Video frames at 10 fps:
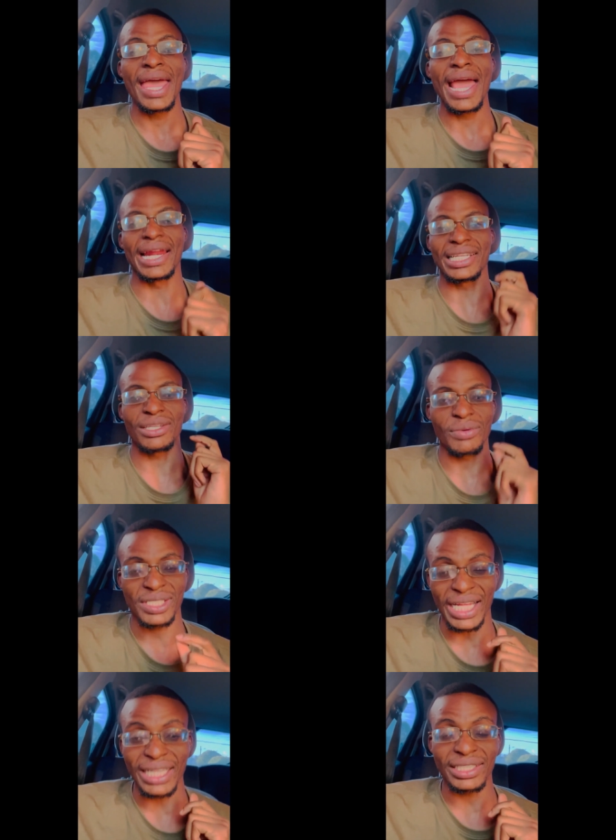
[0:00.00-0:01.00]
And as a
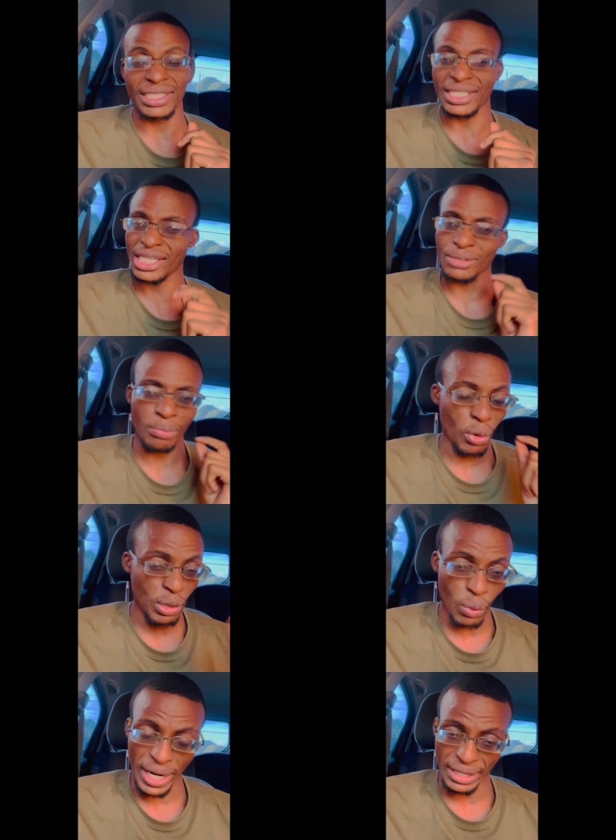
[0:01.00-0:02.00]
result, he just spoke a
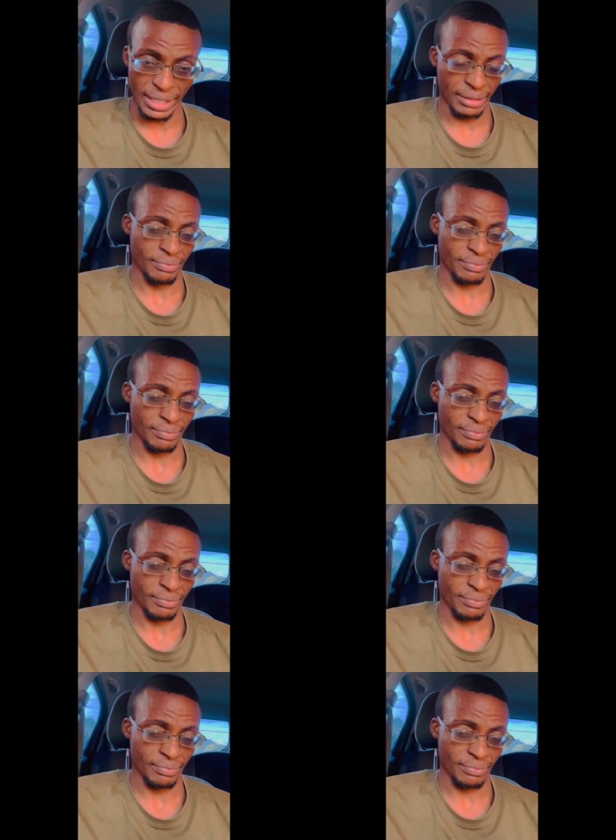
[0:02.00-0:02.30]
word